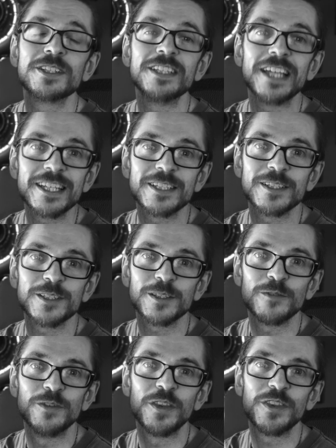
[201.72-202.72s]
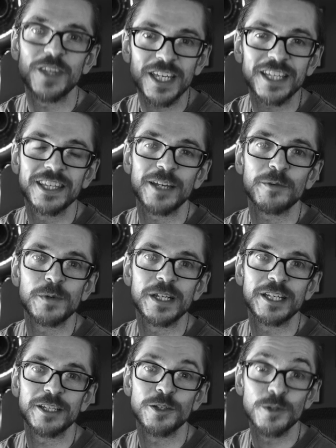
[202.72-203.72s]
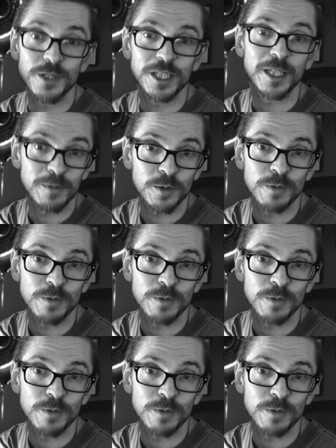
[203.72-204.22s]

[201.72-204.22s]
the essence of the thing that we're using them to